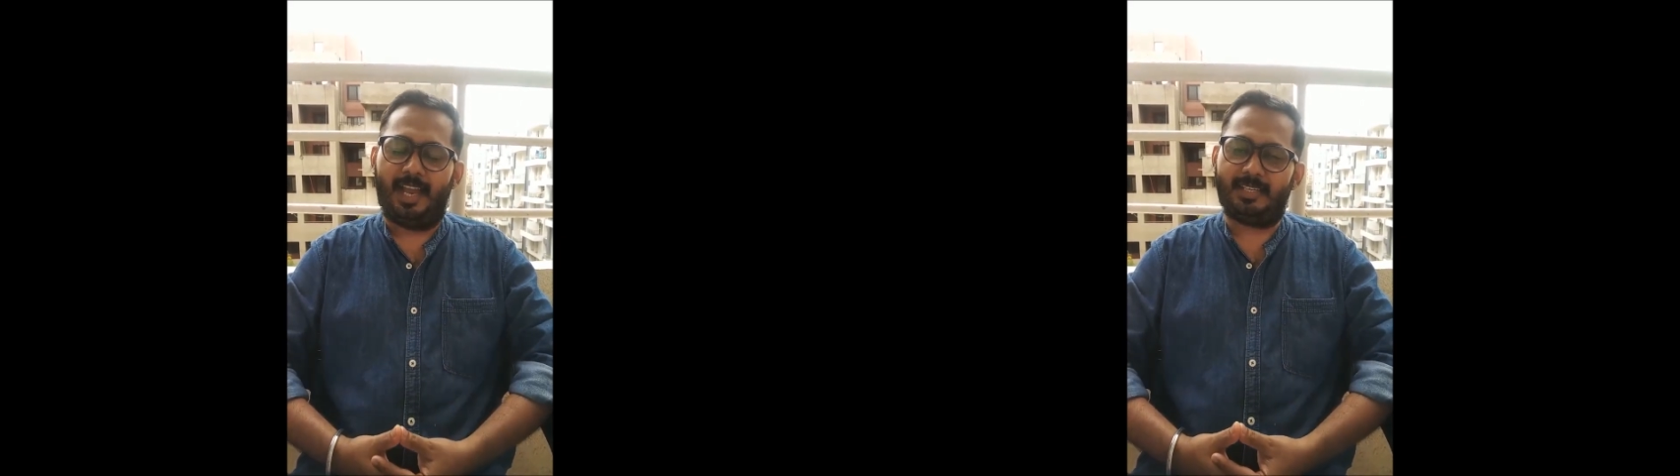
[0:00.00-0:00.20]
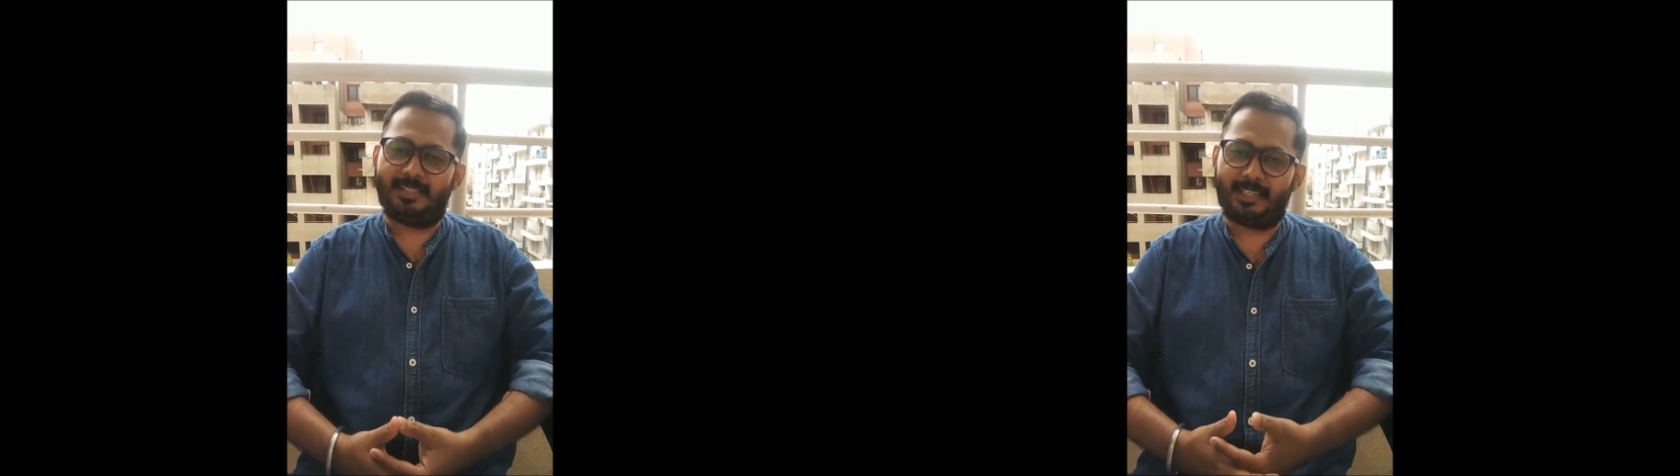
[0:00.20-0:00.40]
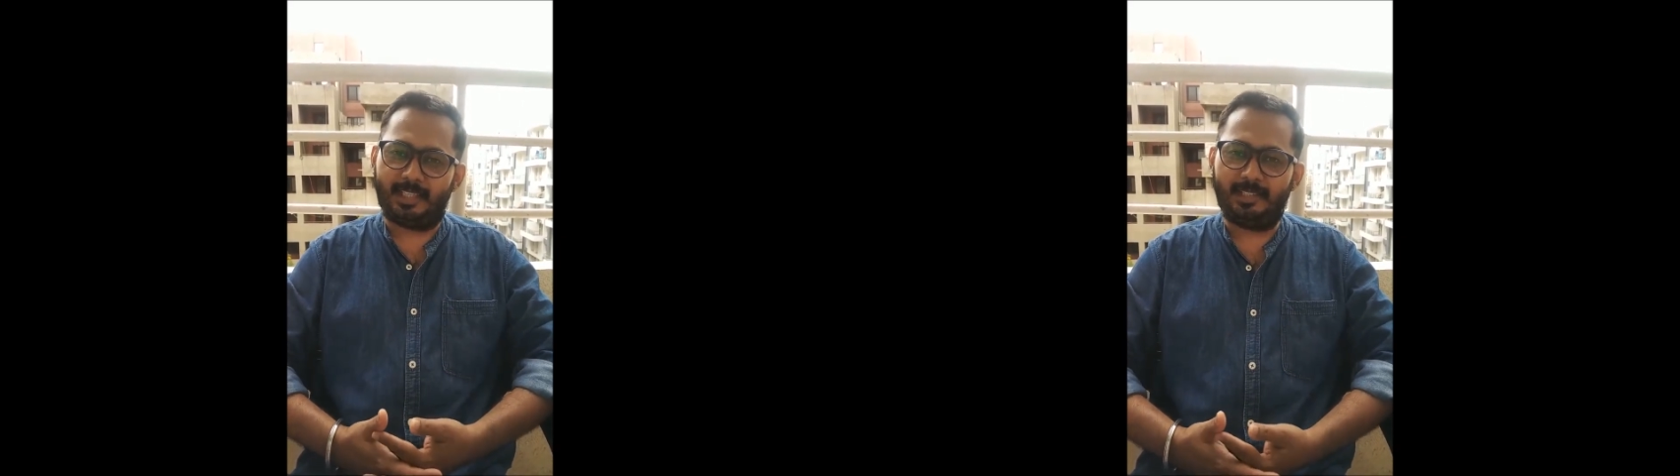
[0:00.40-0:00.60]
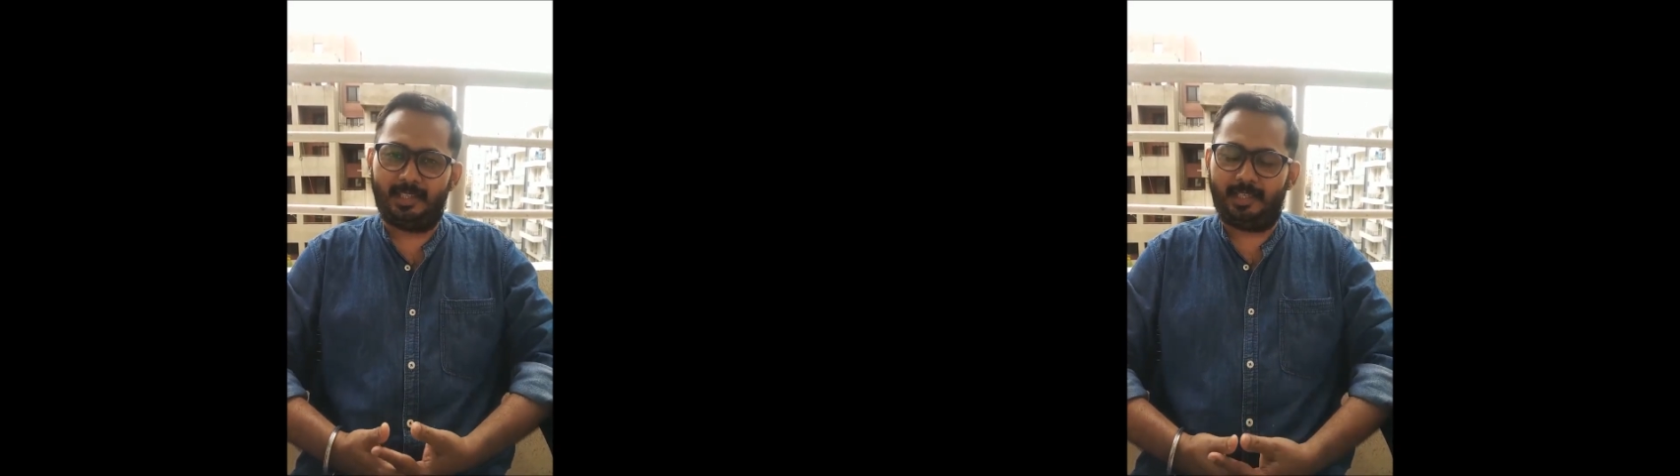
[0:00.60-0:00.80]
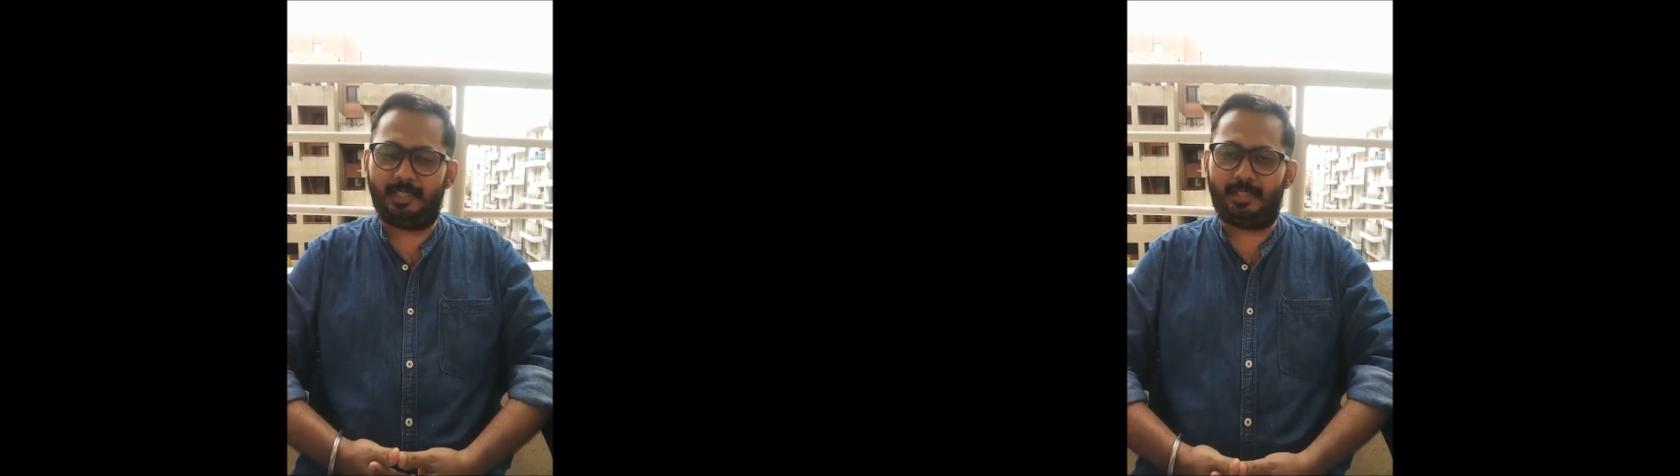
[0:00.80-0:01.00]
and
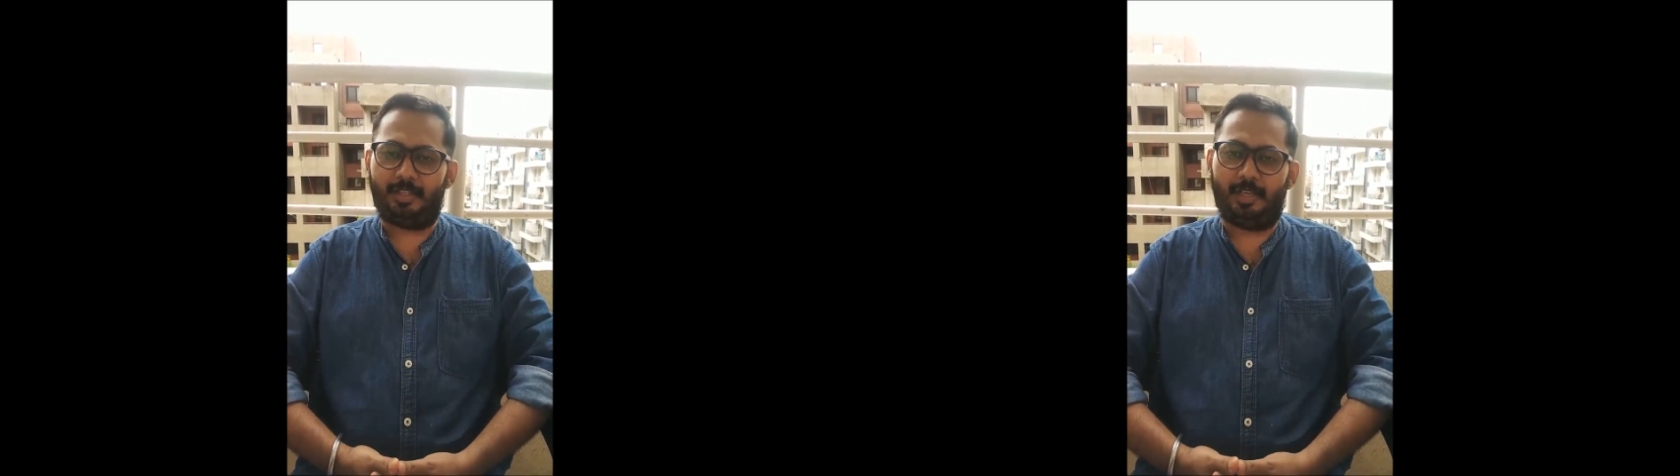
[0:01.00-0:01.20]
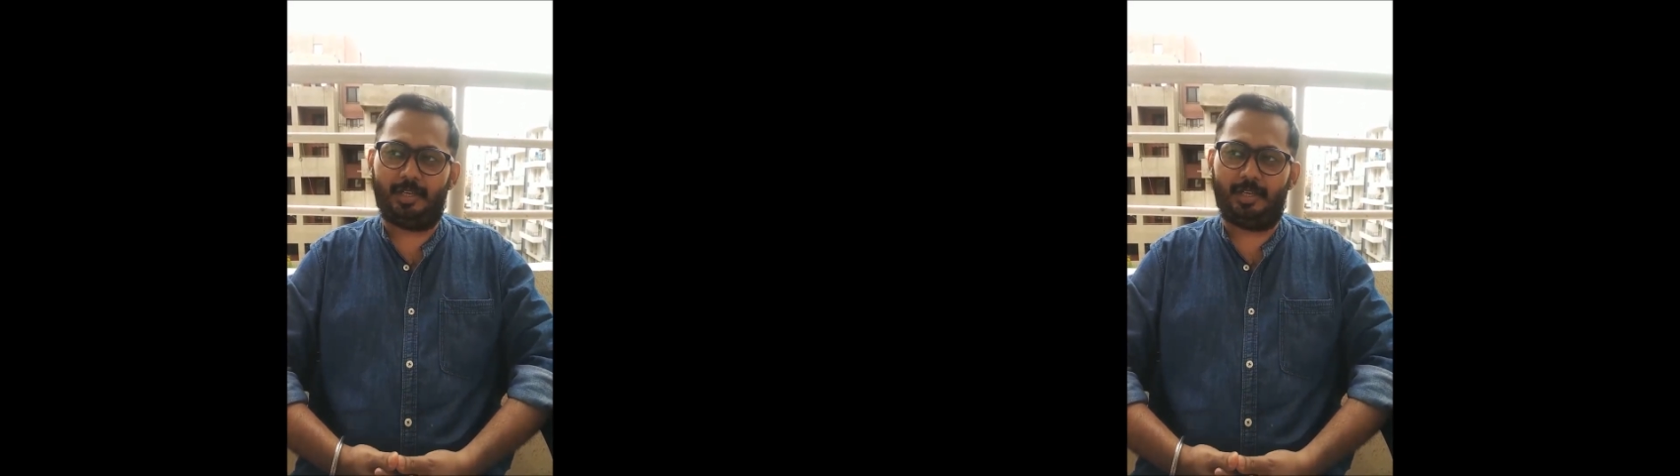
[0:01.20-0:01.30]
secondly